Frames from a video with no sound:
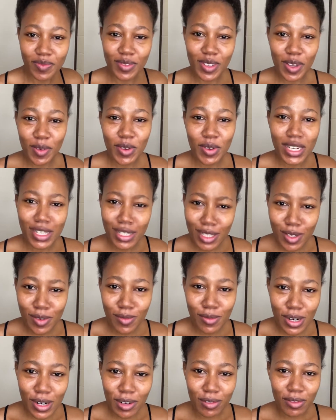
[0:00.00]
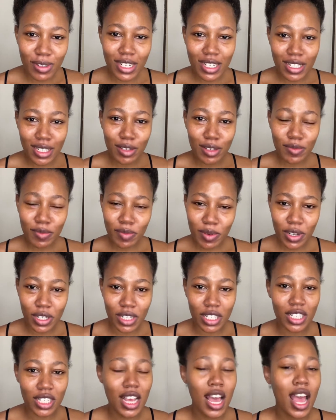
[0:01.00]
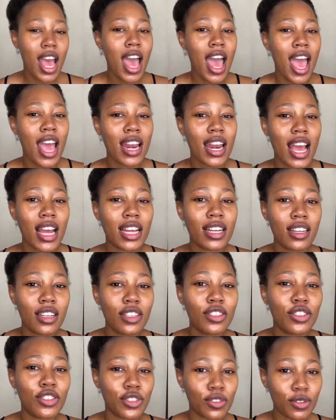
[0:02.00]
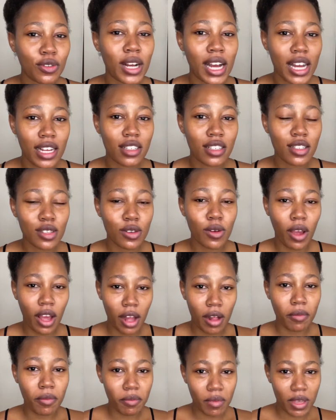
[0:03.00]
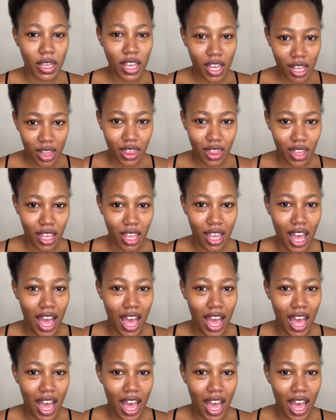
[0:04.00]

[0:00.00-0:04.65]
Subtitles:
We need to work, we need to push, and I need you guys to help me get there.